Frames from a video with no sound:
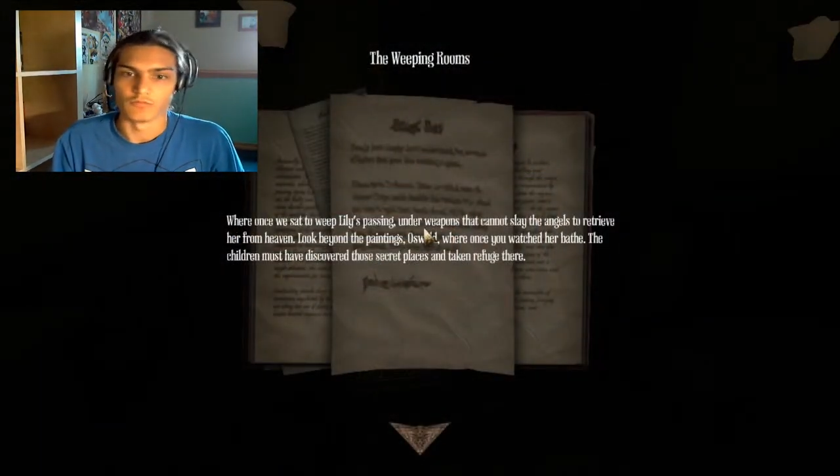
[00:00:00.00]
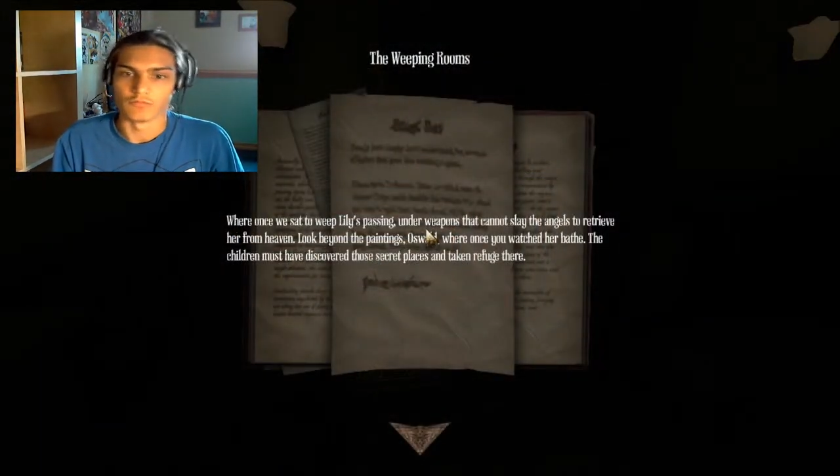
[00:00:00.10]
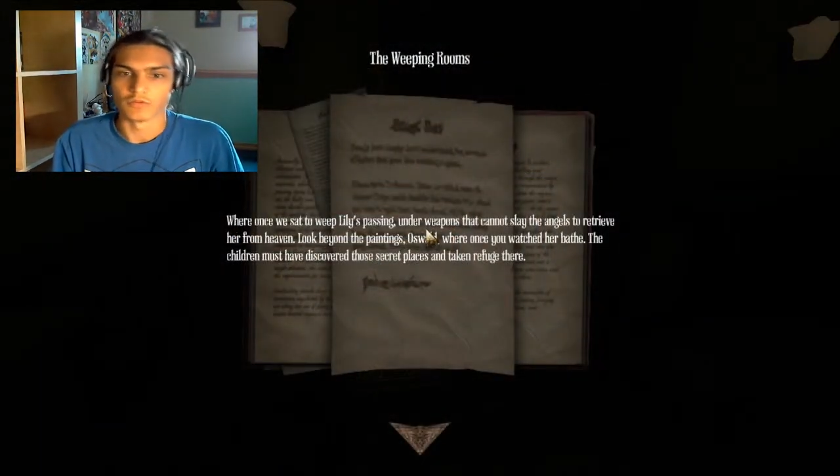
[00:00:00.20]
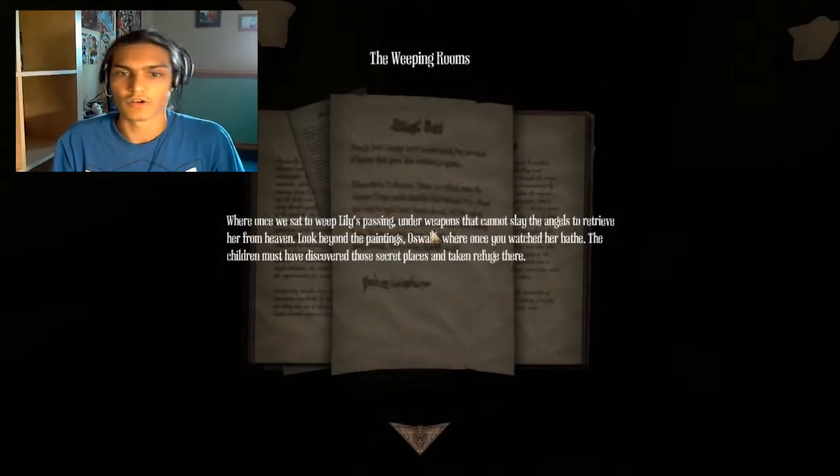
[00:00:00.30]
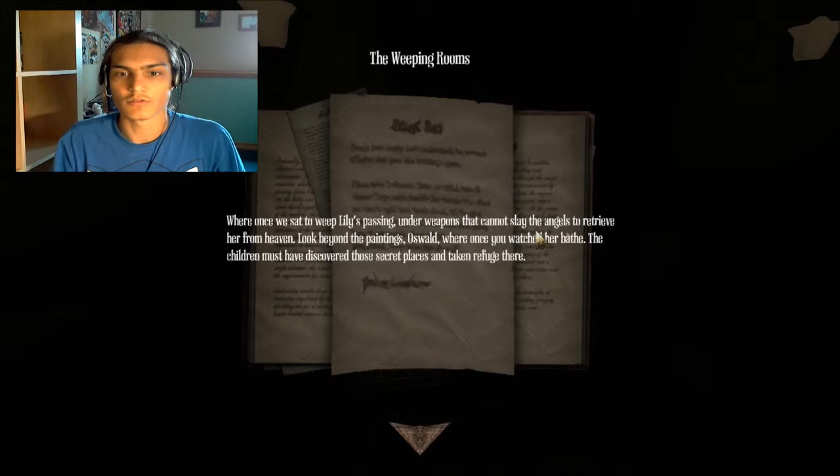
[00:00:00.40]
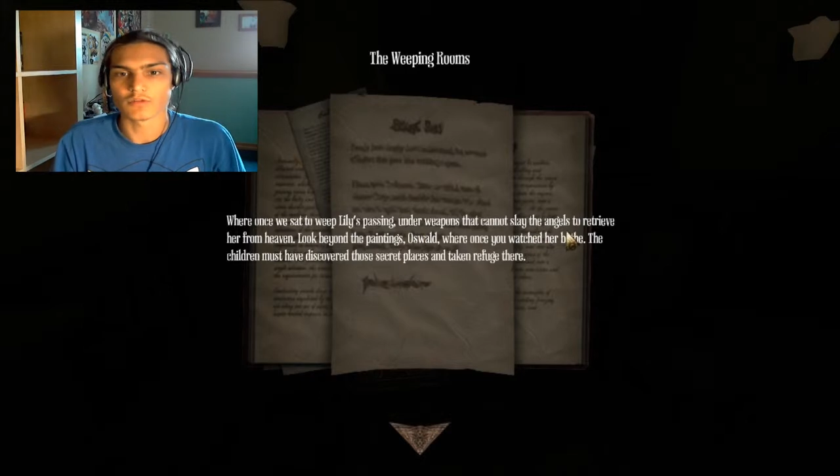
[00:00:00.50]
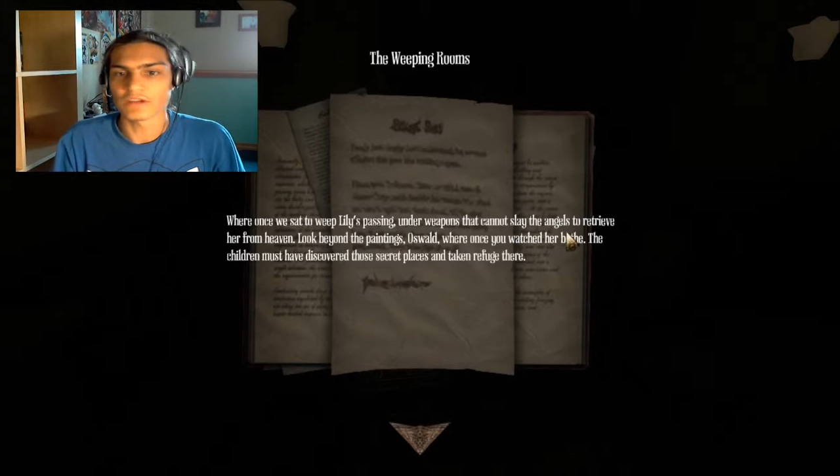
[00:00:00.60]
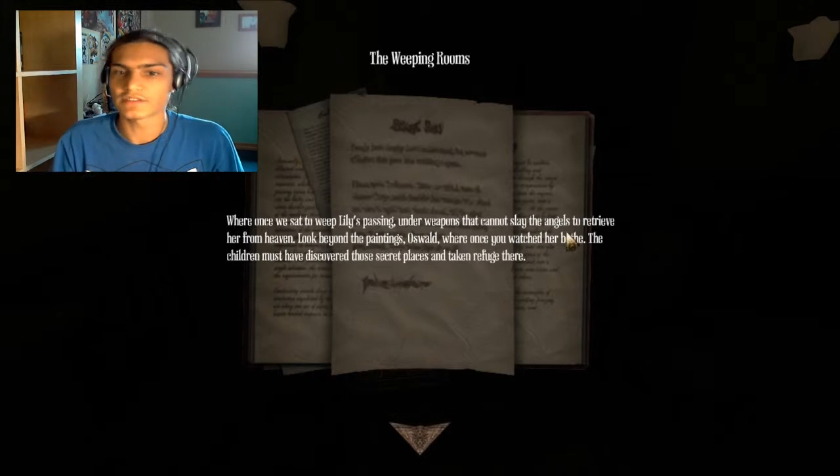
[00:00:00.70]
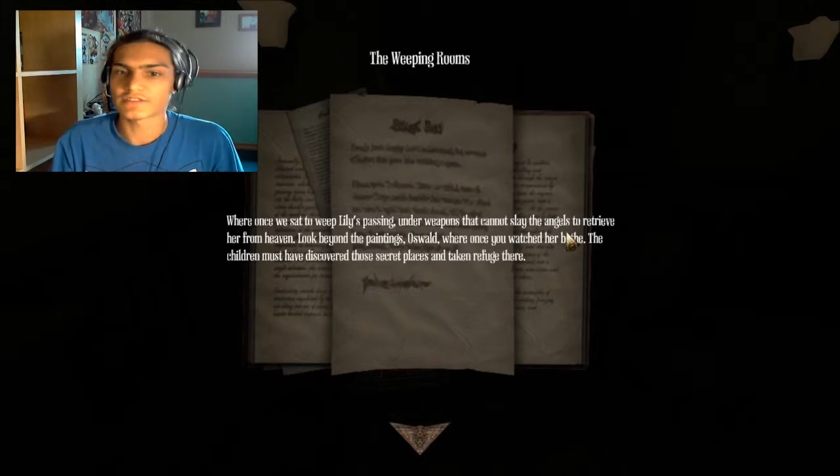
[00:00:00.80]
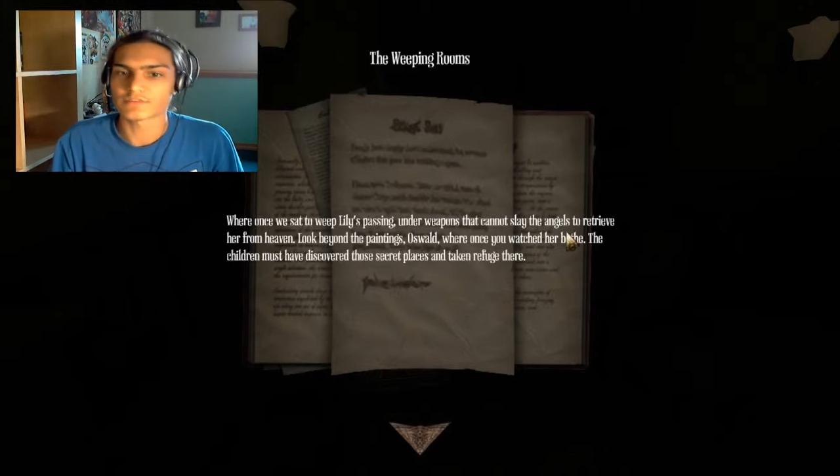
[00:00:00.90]
Where
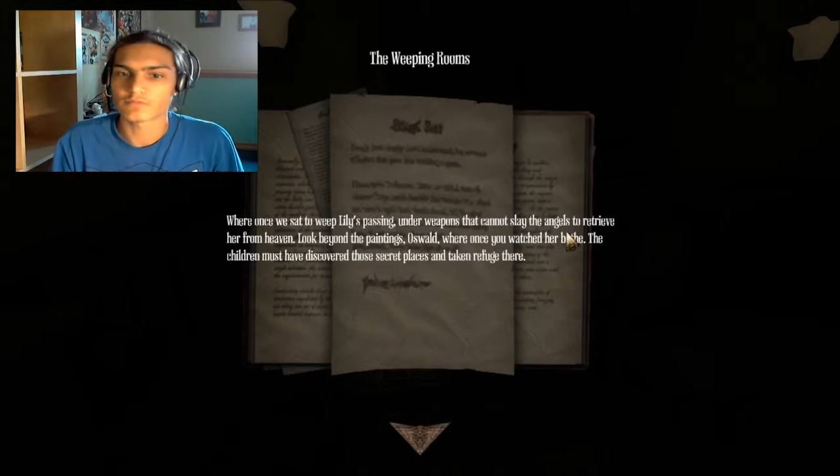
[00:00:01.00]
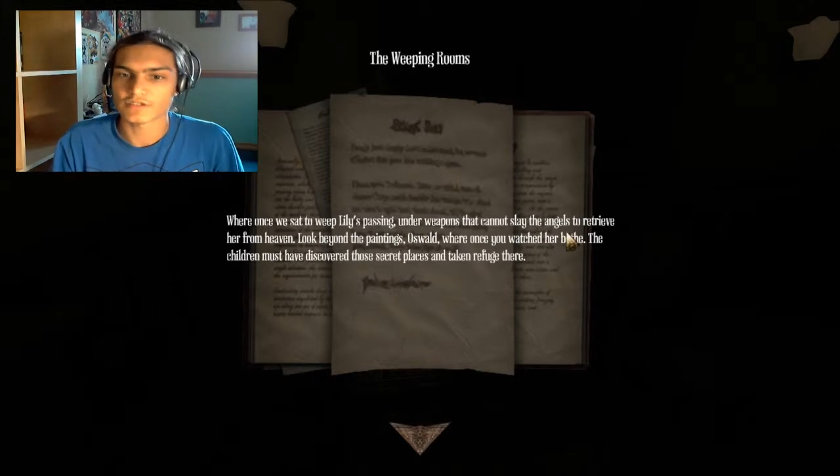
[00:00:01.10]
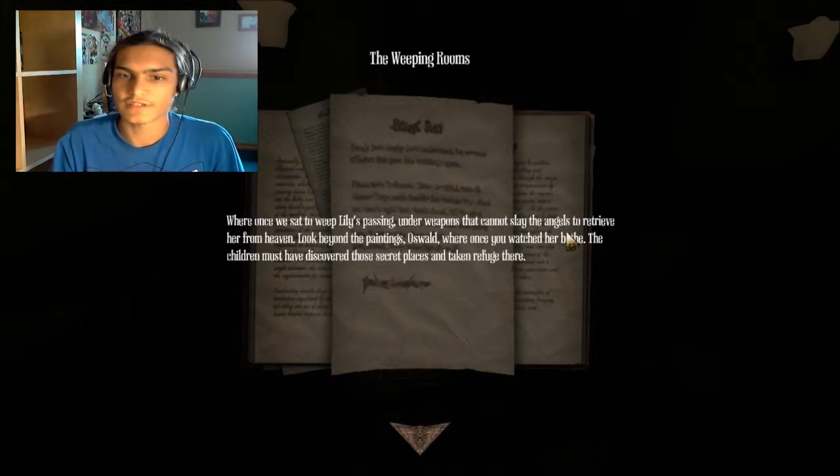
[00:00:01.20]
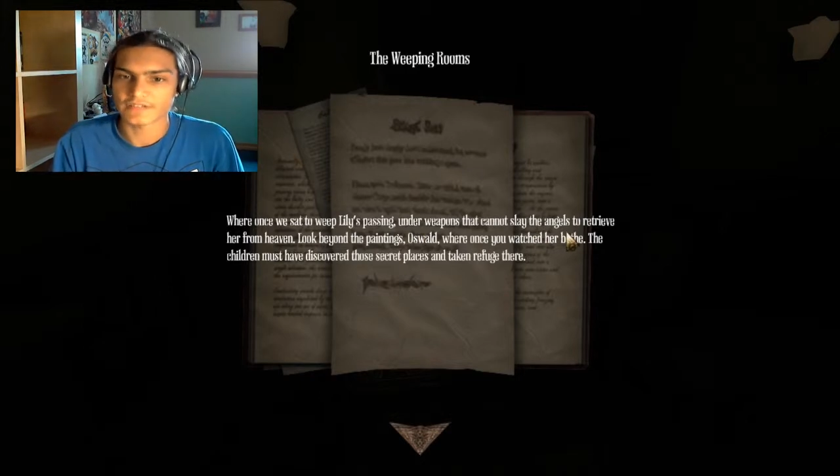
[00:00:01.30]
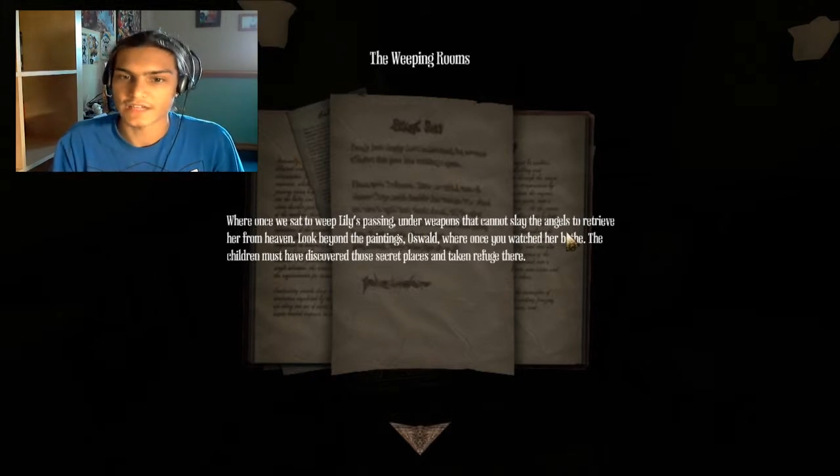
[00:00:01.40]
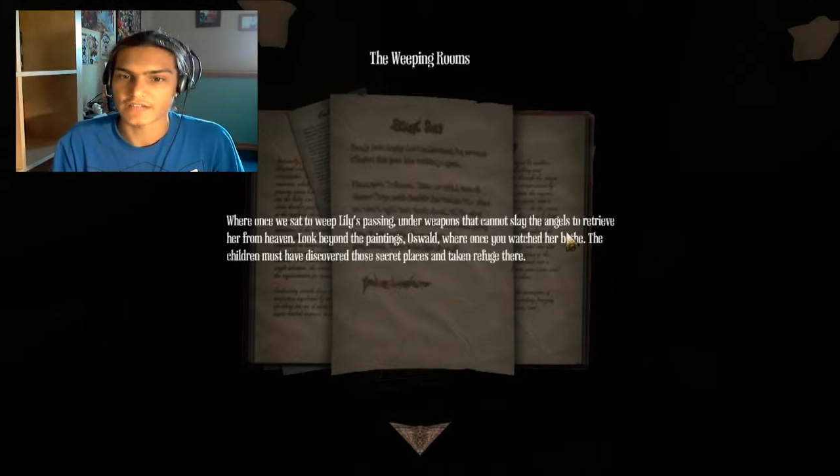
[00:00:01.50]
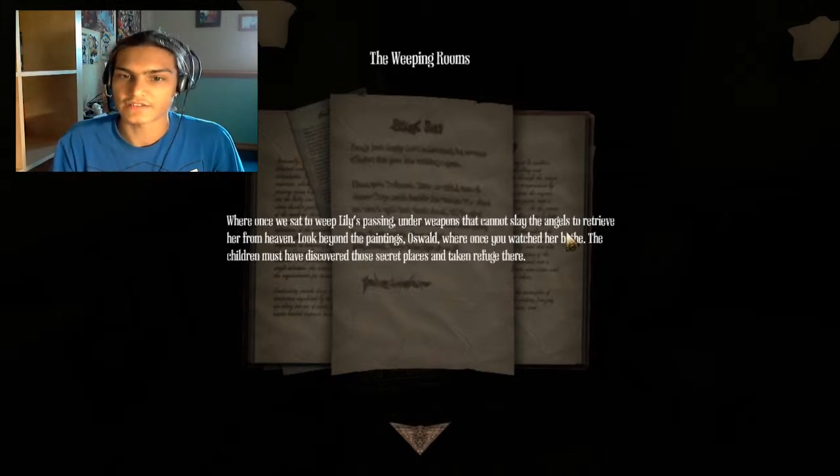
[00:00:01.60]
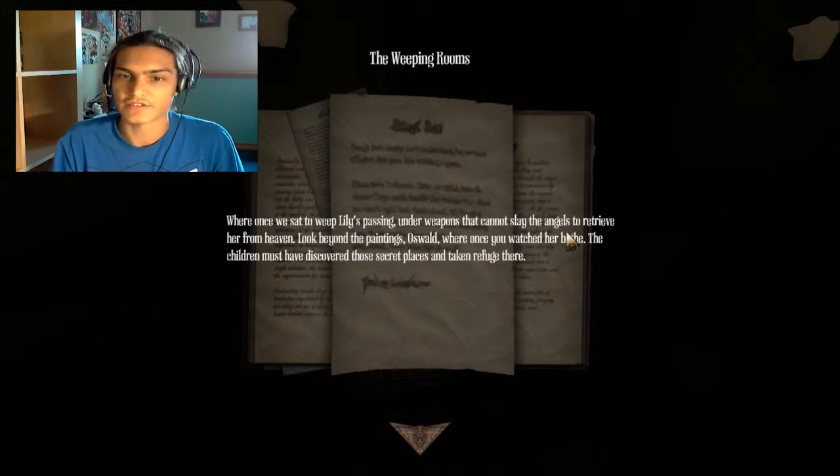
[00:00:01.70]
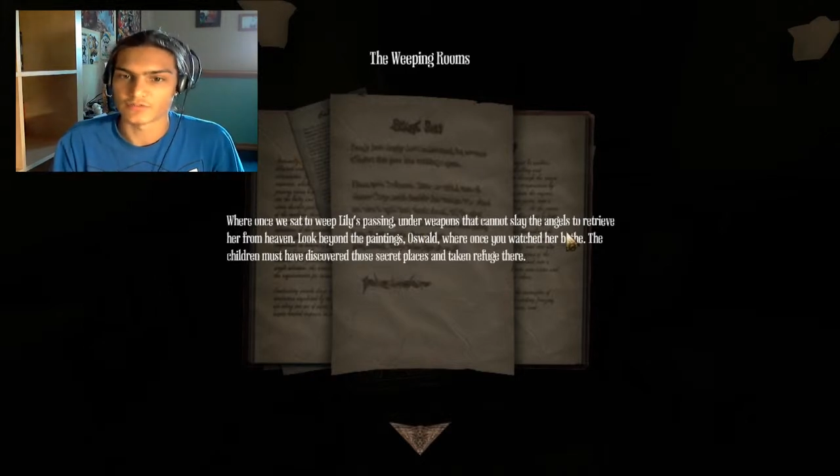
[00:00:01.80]
once we're set